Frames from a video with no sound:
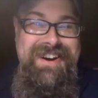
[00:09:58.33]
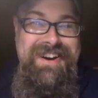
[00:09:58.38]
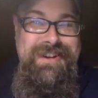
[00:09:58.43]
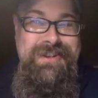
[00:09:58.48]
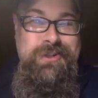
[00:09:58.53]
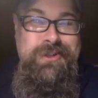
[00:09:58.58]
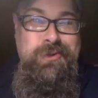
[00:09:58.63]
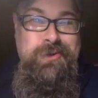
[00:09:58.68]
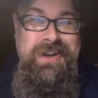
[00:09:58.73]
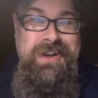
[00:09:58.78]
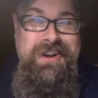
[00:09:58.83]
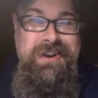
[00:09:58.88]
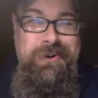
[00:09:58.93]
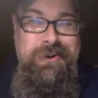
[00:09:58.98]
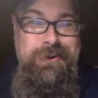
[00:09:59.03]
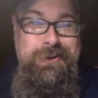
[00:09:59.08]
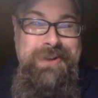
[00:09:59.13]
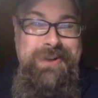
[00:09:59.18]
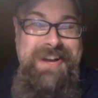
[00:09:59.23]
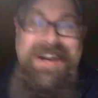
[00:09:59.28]
doing a
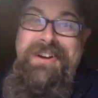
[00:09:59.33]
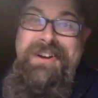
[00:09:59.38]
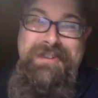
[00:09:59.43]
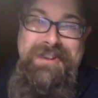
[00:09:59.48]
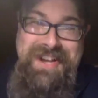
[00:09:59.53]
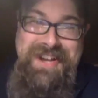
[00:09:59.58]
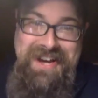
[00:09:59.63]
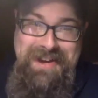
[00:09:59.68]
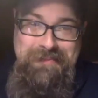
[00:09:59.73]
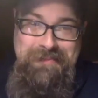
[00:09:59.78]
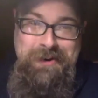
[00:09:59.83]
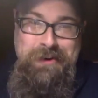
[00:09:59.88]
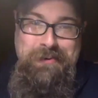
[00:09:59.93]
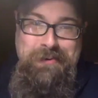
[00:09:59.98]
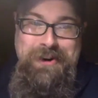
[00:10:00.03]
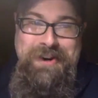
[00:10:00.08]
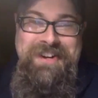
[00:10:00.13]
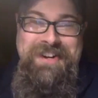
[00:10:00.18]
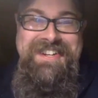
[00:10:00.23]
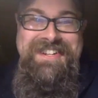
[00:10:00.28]
whole heck of a lot more
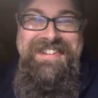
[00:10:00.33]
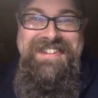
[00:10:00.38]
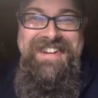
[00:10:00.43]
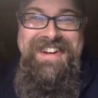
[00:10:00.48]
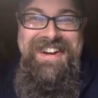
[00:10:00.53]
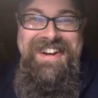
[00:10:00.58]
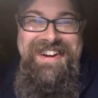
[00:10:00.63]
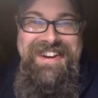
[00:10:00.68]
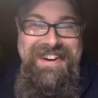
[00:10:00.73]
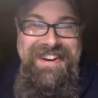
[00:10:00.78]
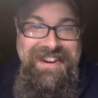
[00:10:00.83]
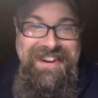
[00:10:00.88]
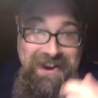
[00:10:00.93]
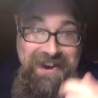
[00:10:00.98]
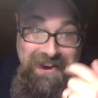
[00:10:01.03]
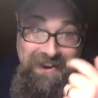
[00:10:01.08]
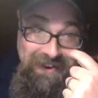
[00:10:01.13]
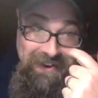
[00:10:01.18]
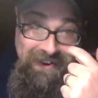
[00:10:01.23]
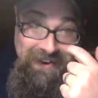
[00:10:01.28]
work
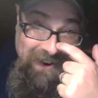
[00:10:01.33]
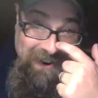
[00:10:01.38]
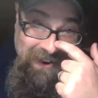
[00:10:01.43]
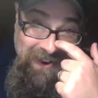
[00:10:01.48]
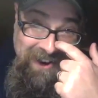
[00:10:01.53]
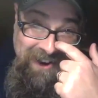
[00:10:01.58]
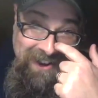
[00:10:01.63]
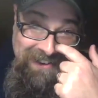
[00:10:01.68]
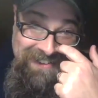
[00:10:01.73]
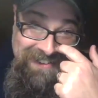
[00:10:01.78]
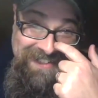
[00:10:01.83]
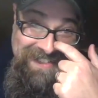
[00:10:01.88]
on our end.